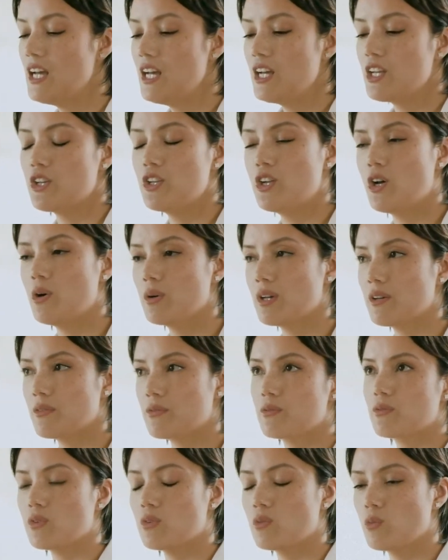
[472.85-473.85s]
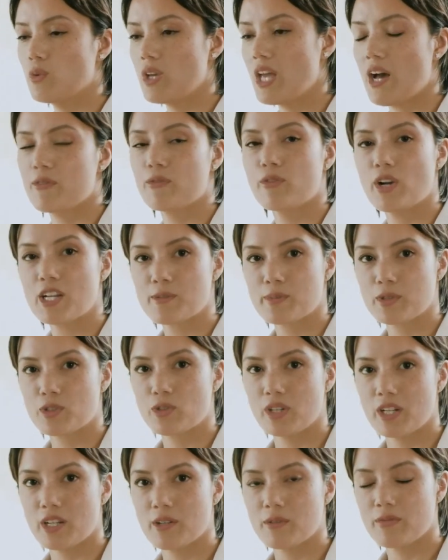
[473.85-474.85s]
You know, if we have
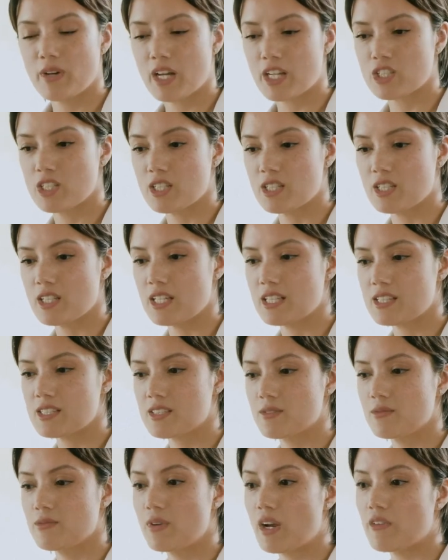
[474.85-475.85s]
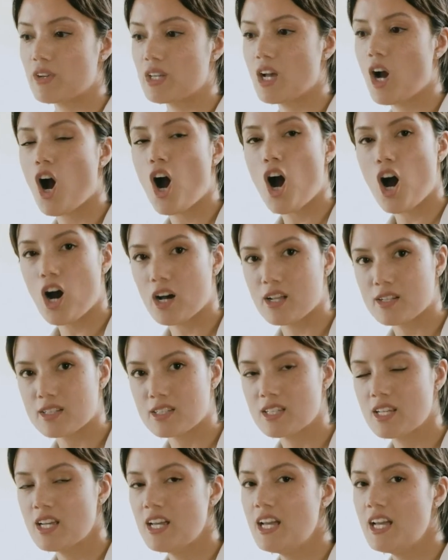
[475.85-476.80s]
respiratory infection, it's very hot,